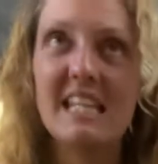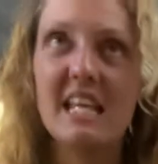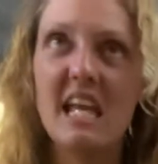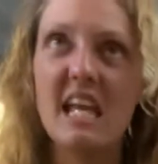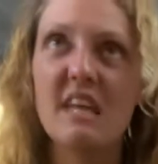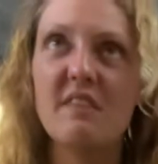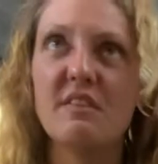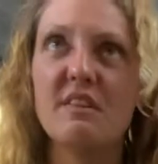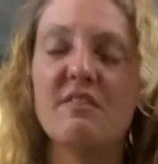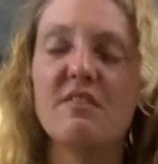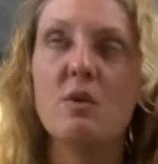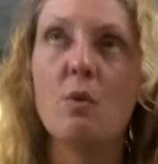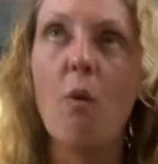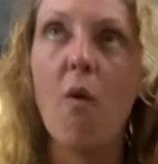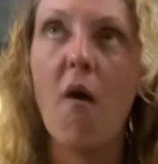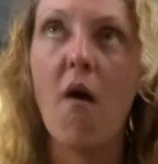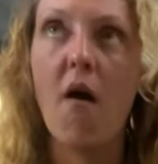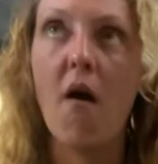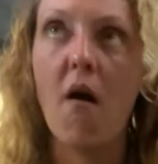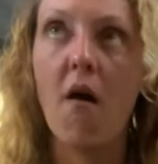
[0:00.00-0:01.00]
even if you
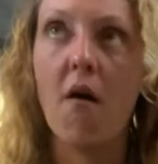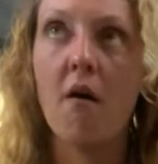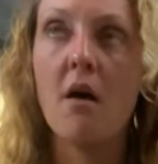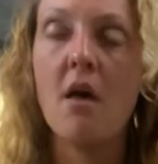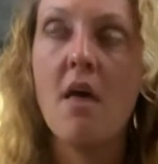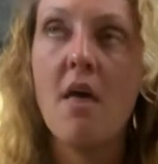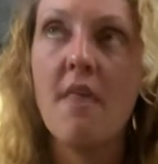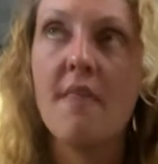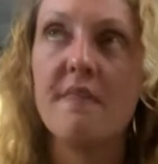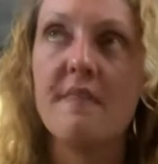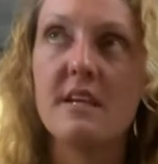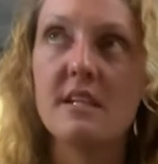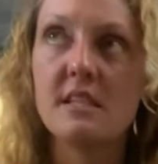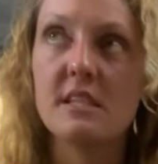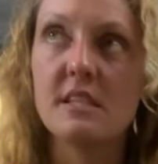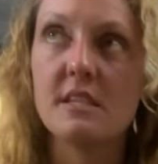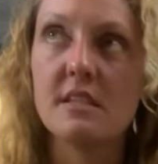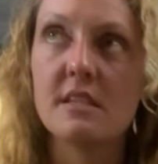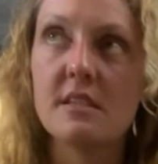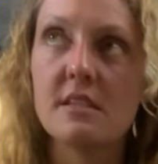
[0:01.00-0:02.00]
are,
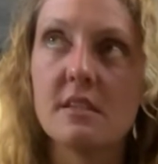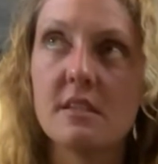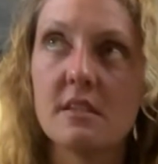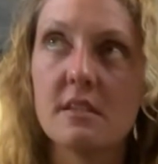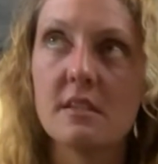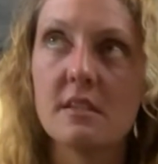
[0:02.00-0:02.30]
this